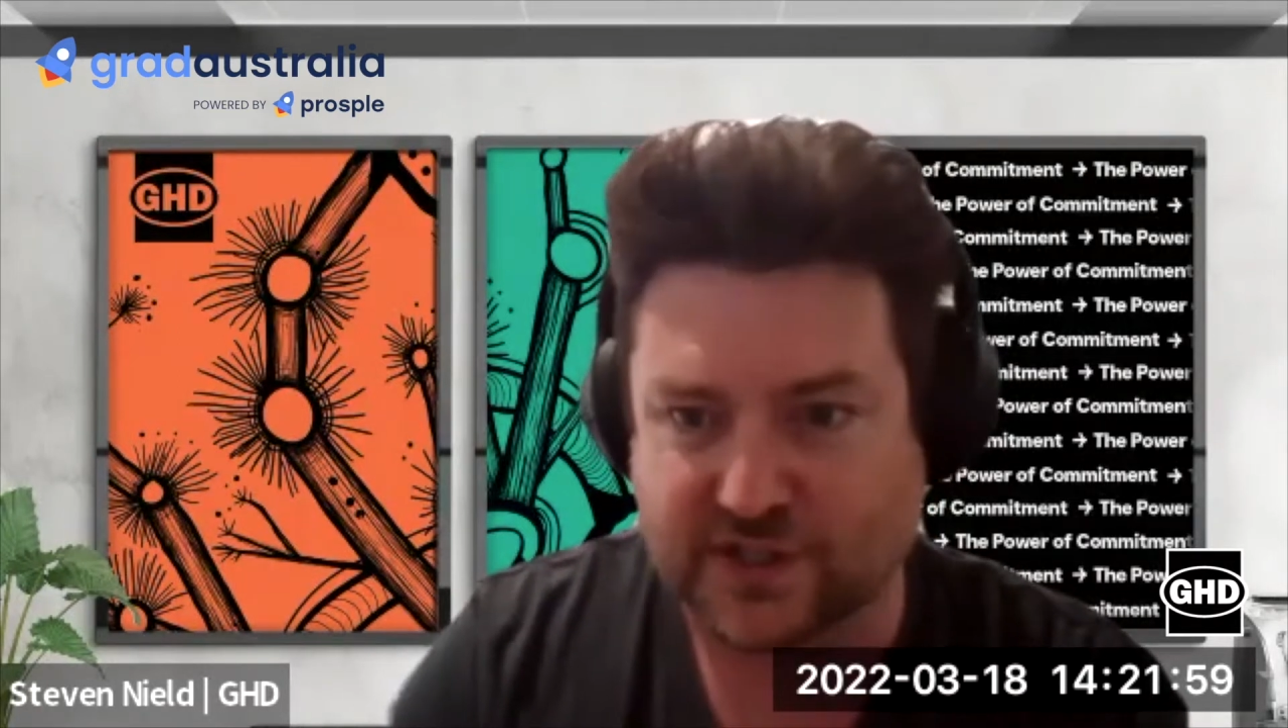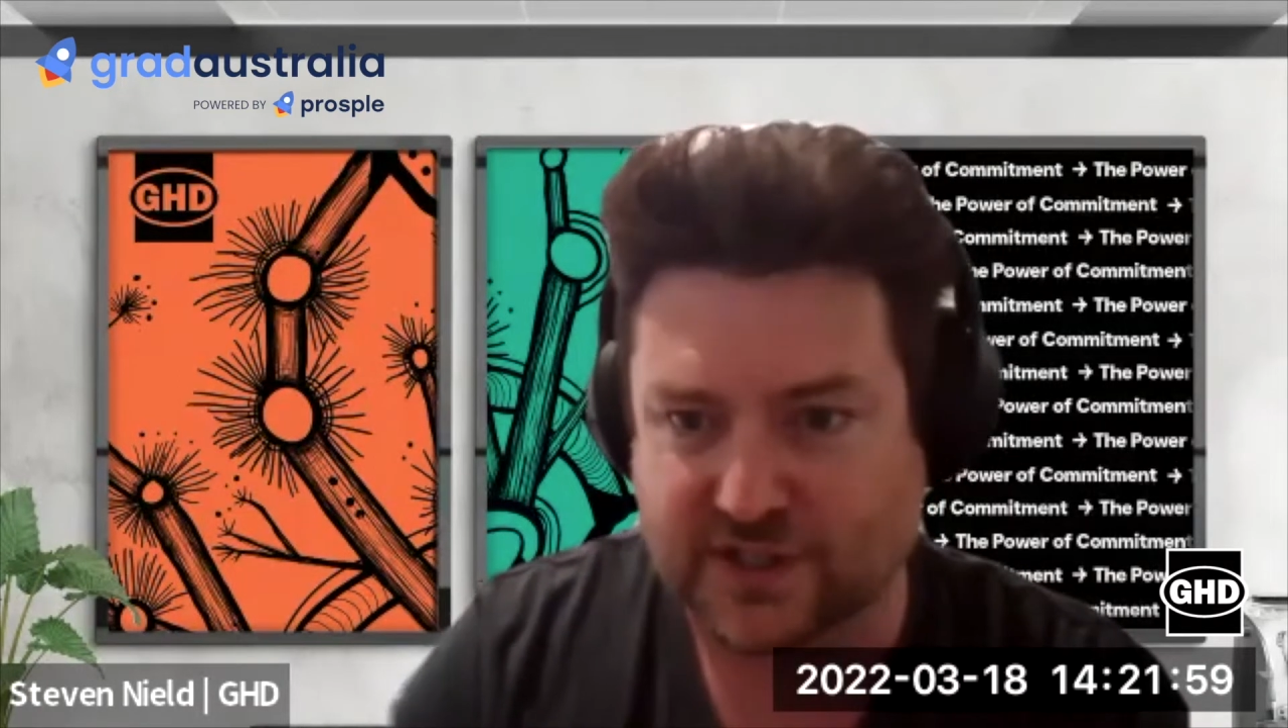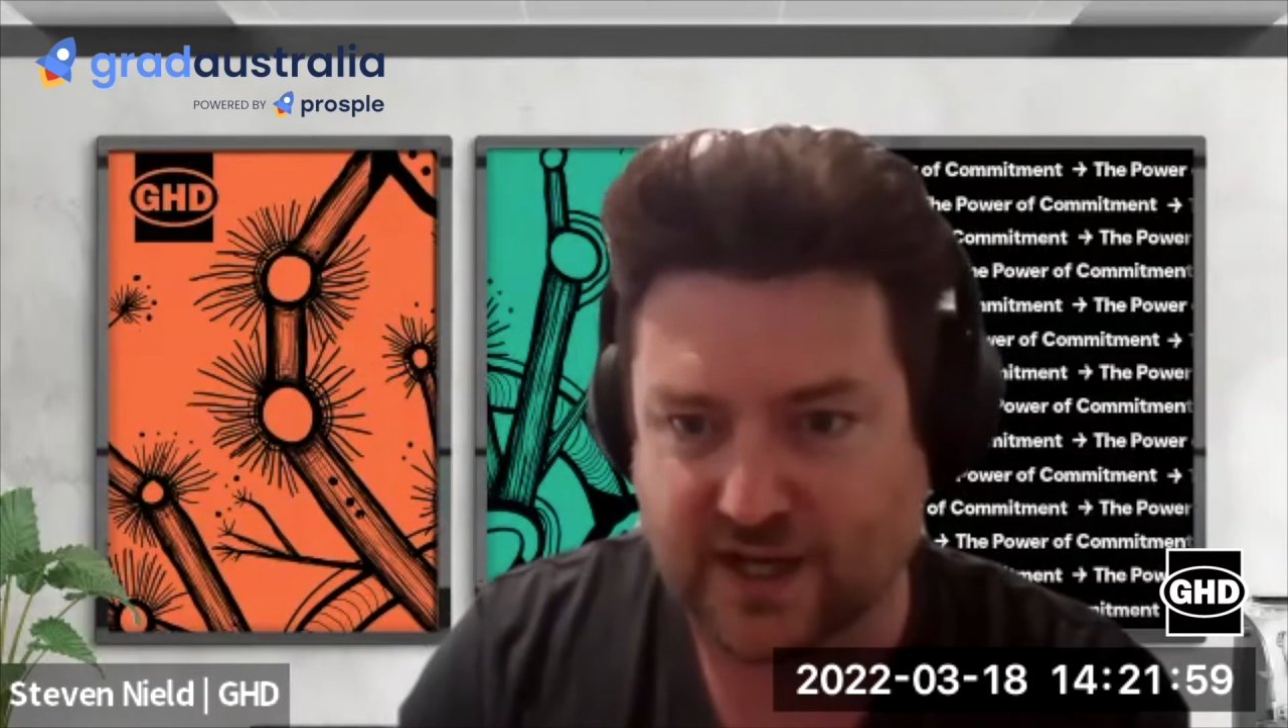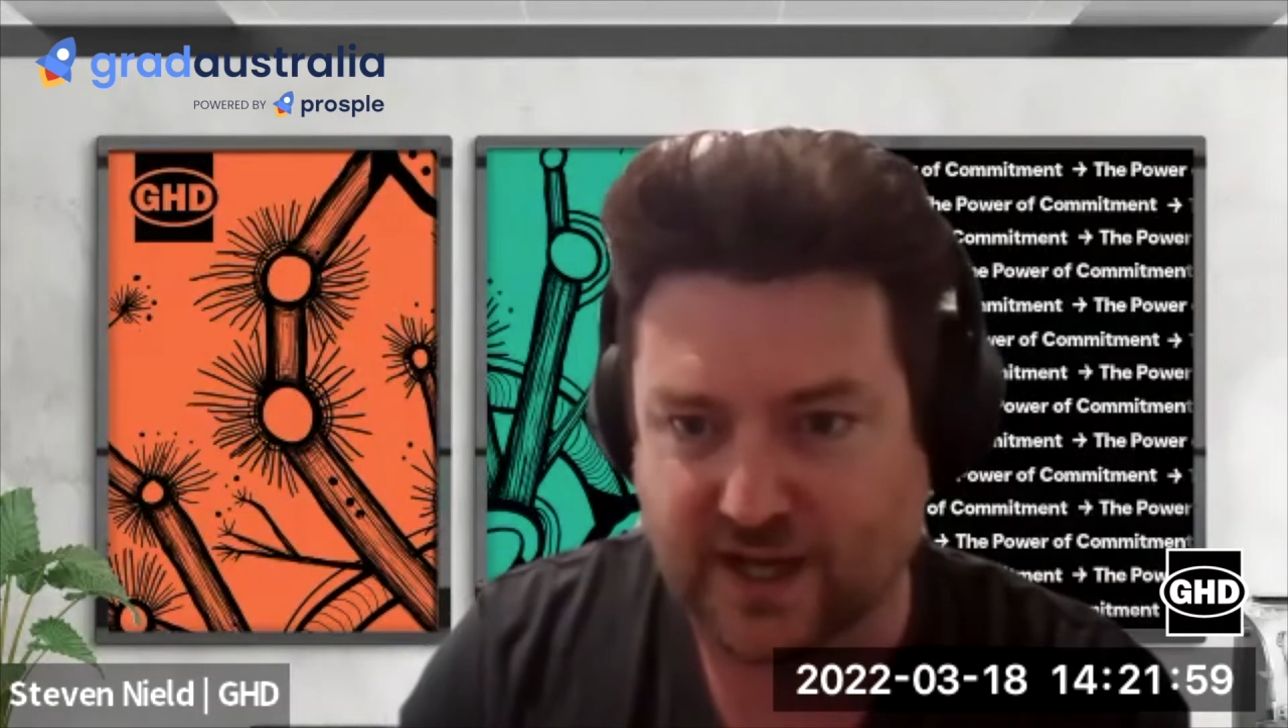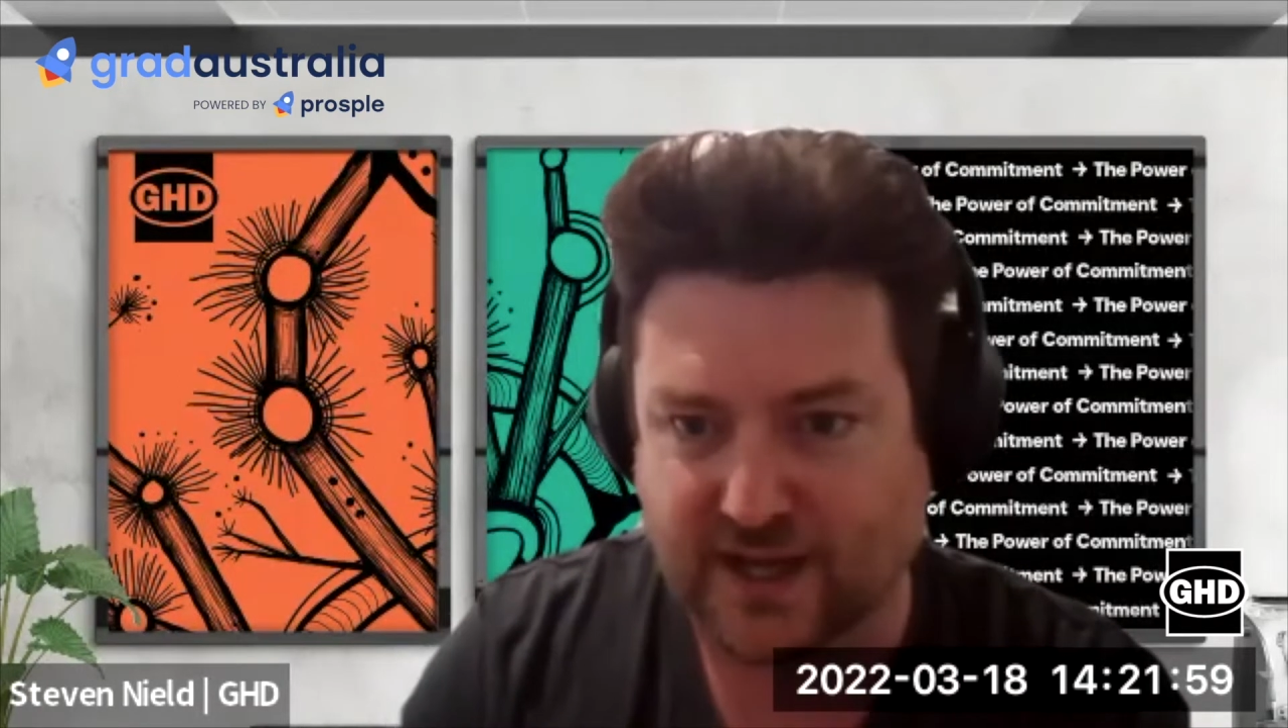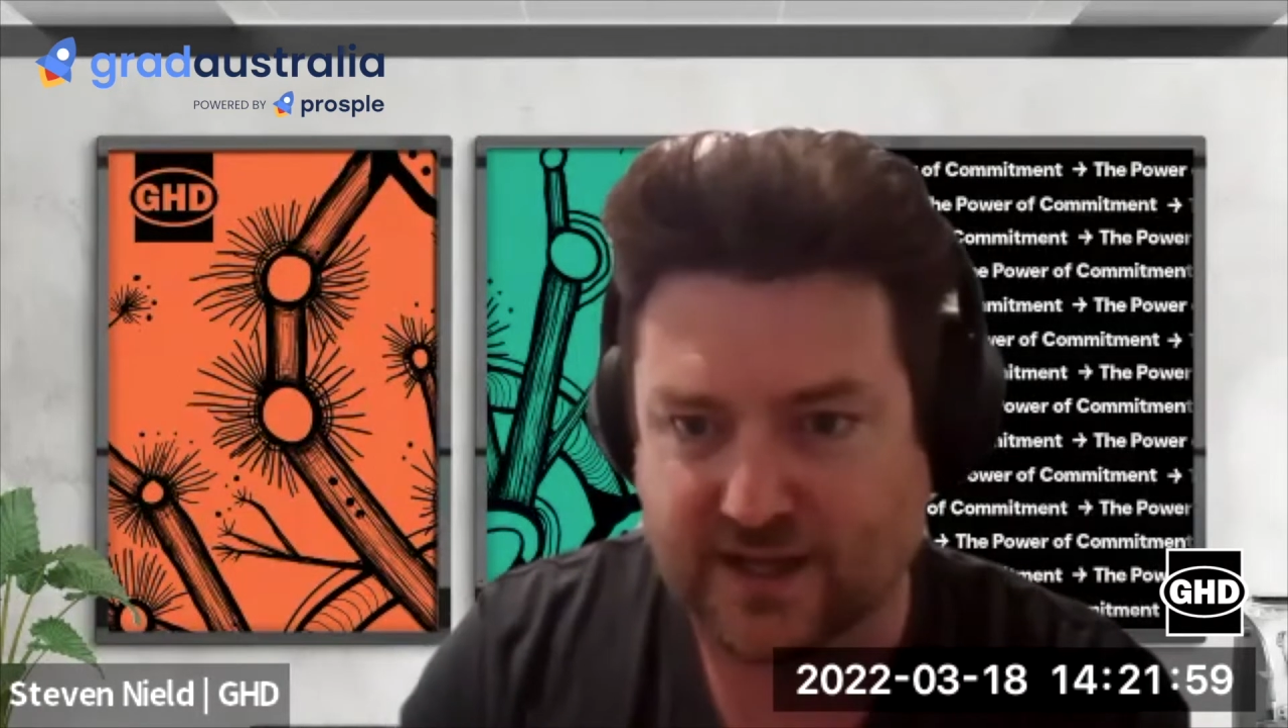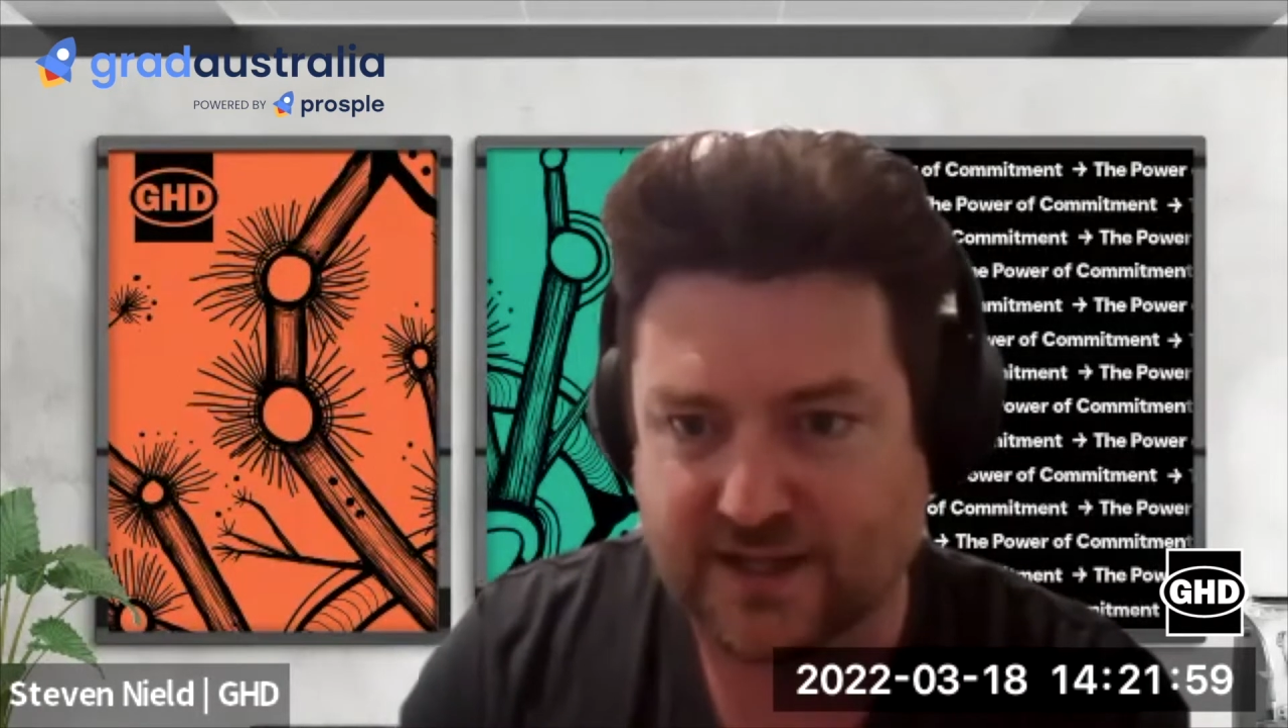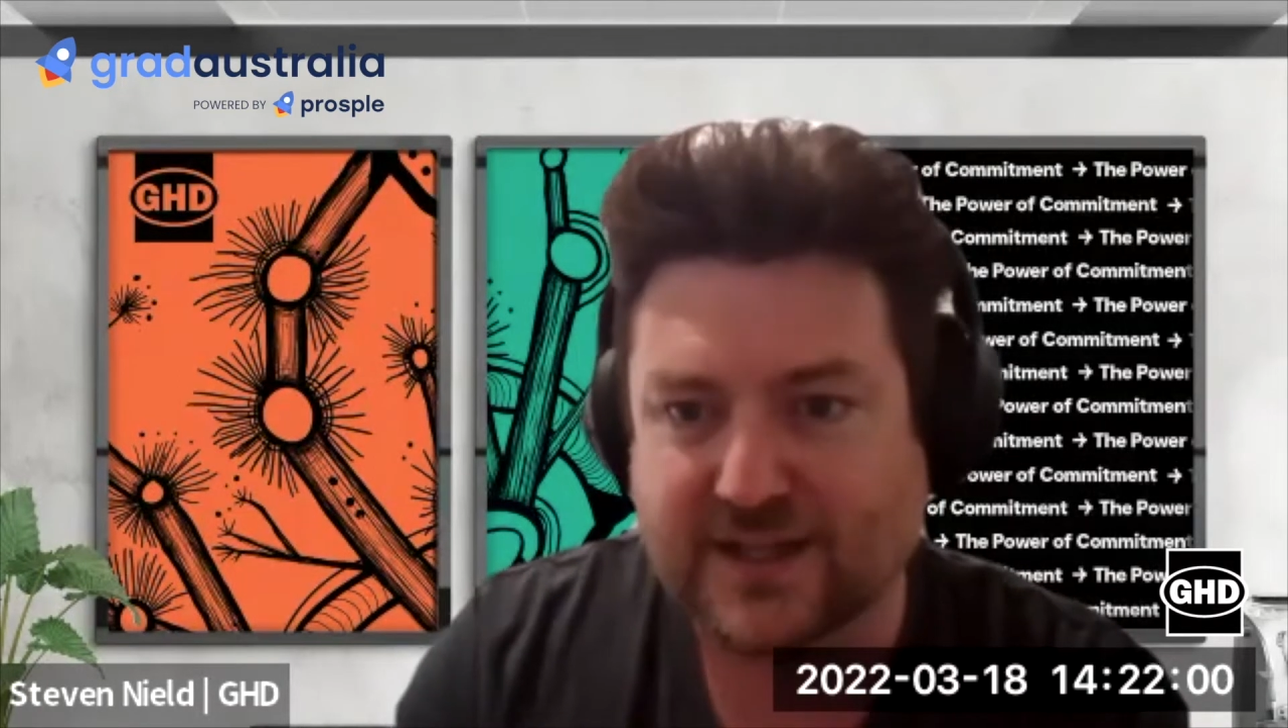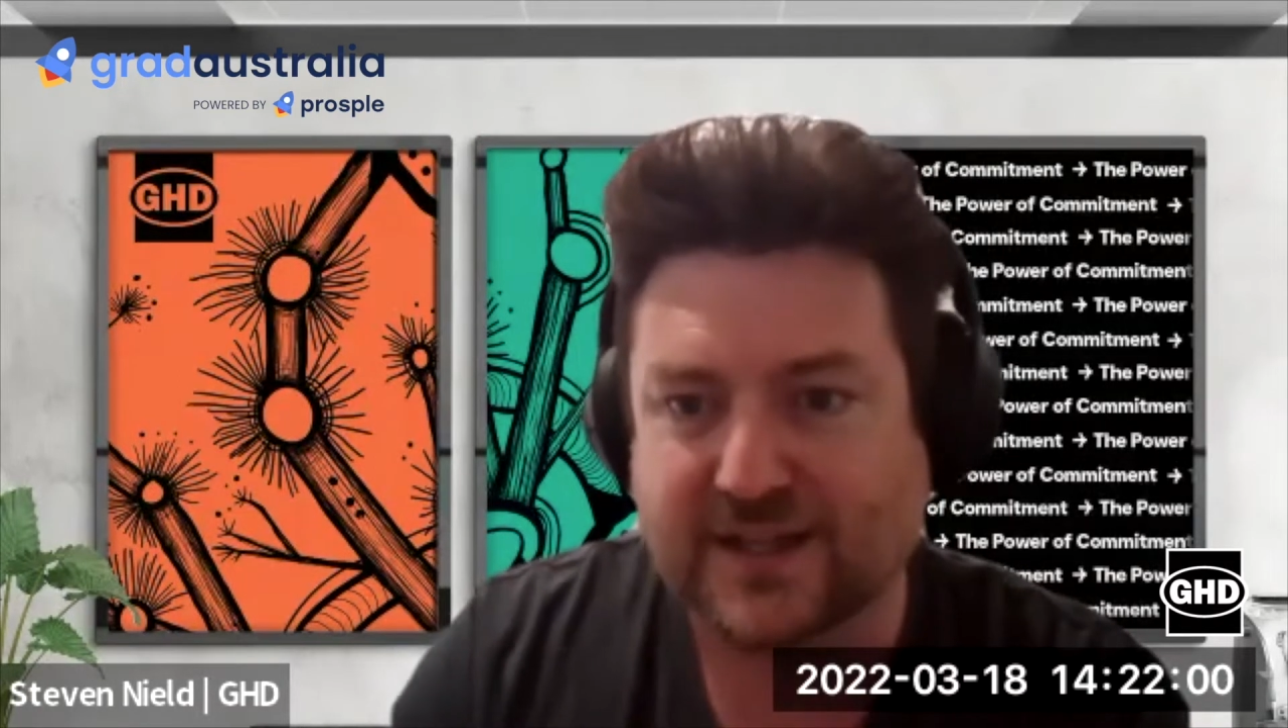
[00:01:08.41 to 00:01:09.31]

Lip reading: STAR